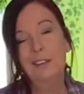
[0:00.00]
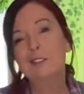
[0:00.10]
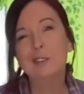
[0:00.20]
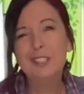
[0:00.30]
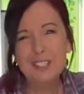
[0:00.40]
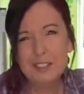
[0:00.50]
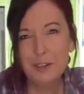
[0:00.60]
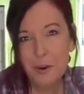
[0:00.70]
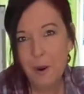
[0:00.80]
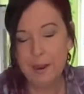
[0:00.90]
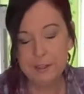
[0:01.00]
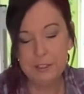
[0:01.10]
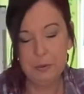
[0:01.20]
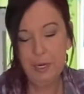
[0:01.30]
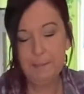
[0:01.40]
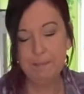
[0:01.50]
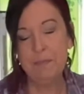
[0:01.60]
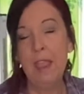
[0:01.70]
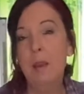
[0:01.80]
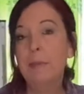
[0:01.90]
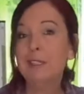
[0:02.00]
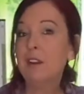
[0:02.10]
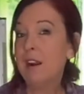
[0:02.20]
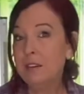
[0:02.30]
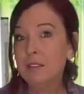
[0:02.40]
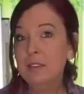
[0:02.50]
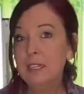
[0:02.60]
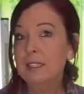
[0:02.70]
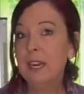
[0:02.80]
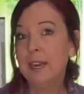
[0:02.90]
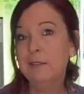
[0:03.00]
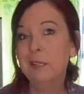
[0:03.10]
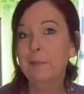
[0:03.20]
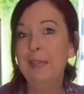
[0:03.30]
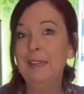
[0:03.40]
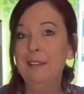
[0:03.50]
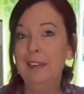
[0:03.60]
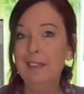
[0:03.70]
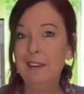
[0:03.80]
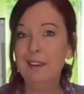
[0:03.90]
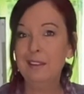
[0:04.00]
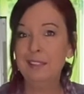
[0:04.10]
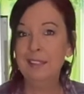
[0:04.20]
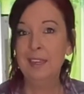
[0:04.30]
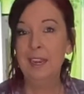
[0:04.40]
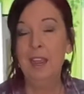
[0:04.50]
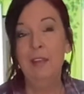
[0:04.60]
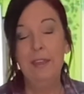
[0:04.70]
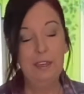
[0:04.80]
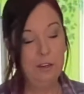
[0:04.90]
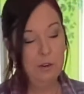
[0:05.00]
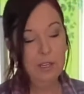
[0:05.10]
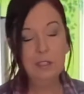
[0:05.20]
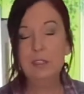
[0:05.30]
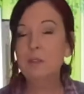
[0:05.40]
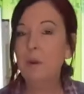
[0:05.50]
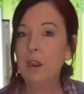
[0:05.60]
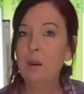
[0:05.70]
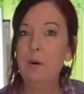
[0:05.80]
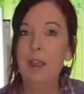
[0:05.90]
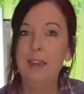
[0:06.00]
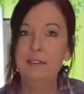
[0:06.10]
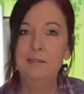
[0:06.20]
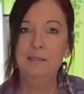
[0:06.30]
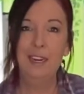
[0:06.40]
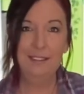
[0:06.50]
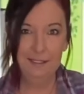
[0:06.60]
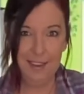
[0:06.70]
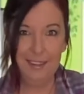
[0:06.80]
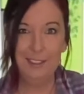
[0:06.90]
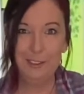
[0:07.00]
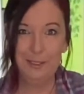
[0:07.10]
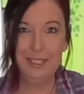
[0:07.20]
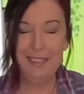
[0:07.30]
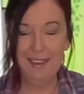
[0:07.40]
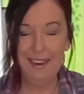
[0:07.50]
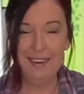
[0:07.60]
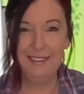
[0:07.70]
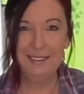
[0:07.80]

So it's good to know how to do it, but it's also nice to have something like this that you can just walk away and let it do its thing.